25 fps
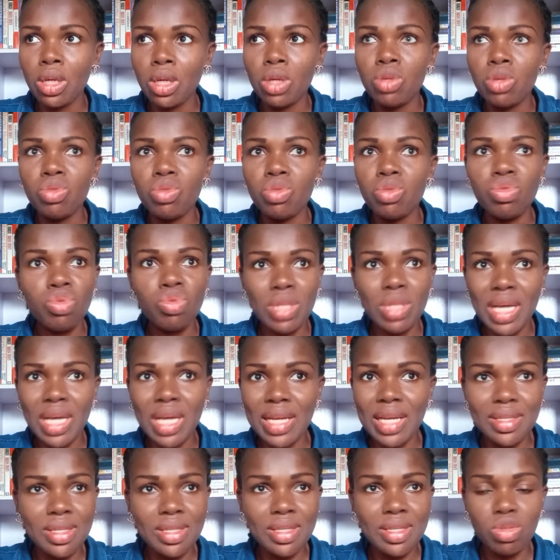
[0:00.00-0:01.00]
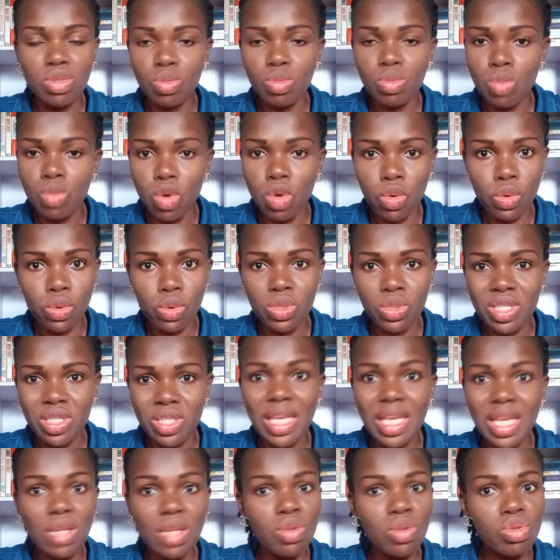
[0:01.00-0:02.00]
Do that tomorrow.
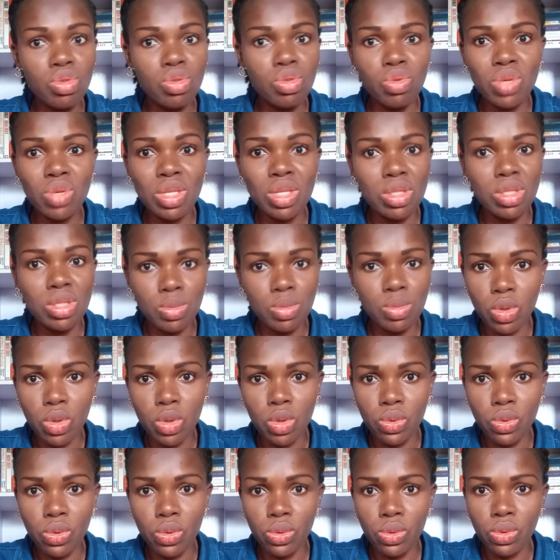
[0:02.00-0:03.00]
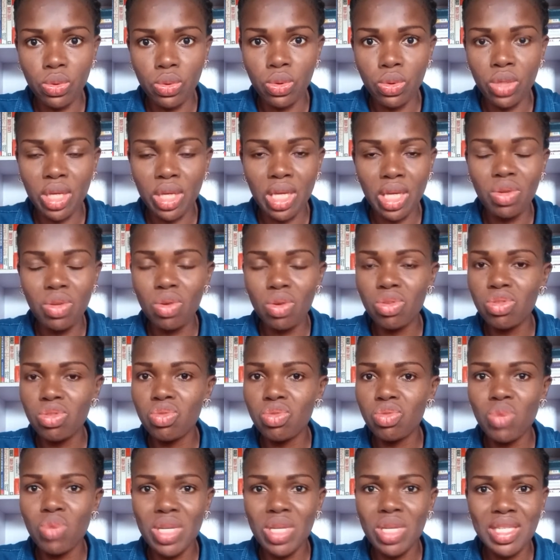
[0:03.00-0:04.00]
Schedule to do it tomorrow. Okay, don't
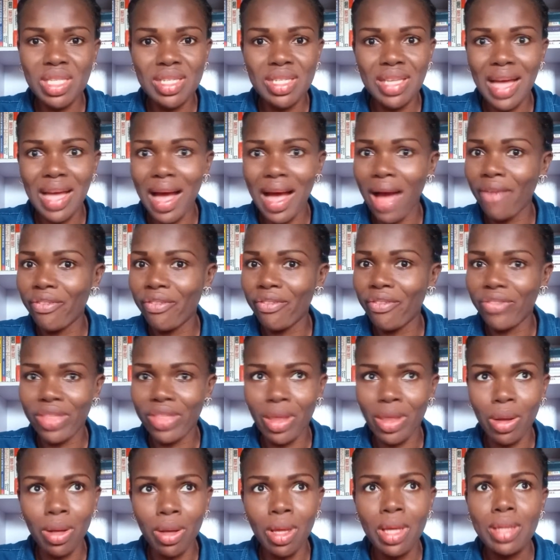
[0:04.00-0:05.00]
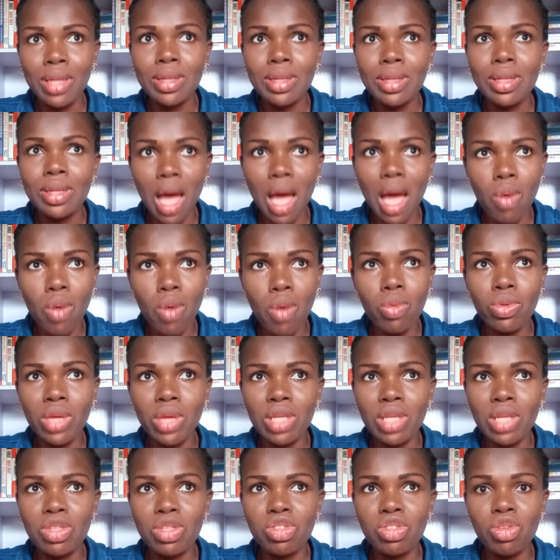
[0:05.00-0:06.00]
wait after. Now
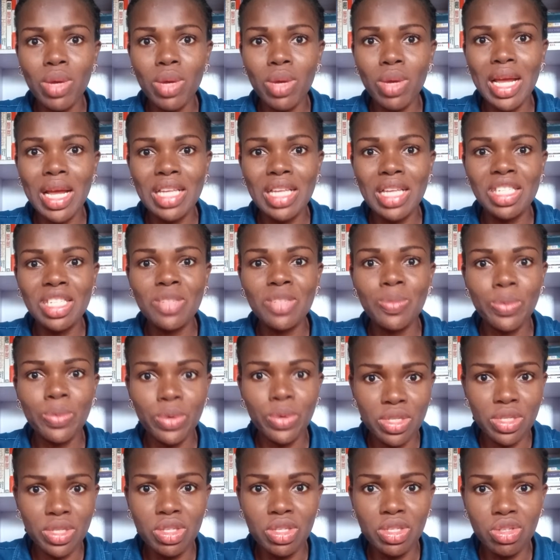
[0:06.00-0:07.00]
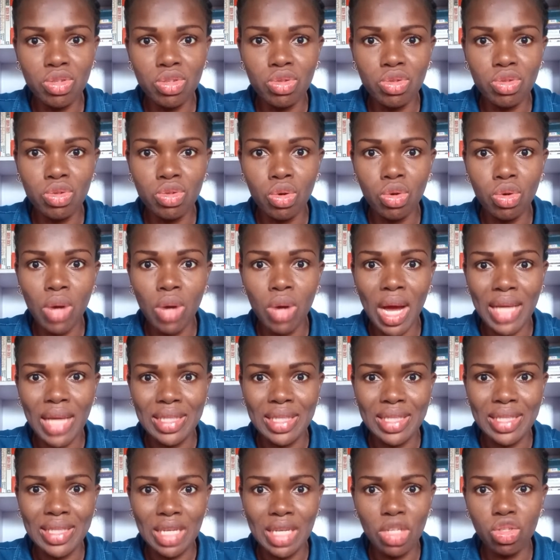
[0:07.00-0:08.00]
that someone has brought it to your
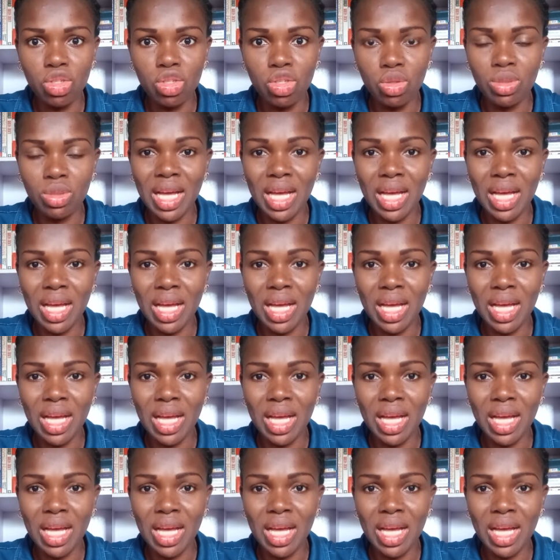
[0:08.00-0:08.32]
attention,